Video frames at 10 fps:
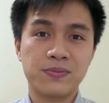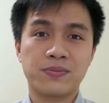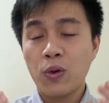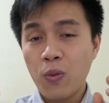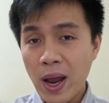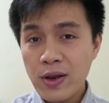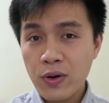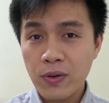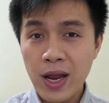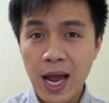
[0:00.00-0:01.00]
So when
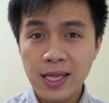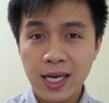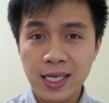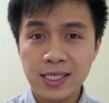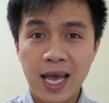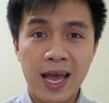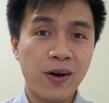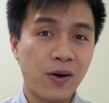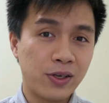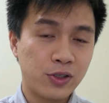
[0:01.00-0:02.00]
you create the
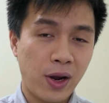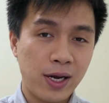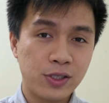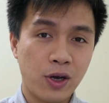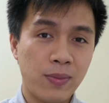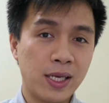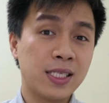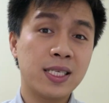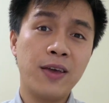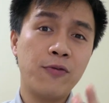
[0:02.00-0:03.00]
content on the trending topic,
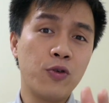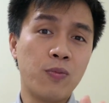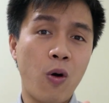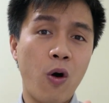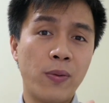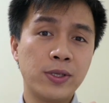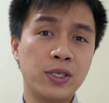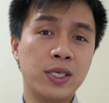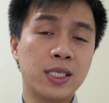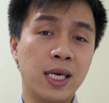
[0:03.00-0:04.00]
it gives you more
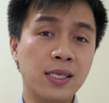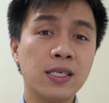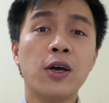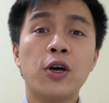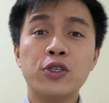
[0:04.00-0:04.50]
opportunities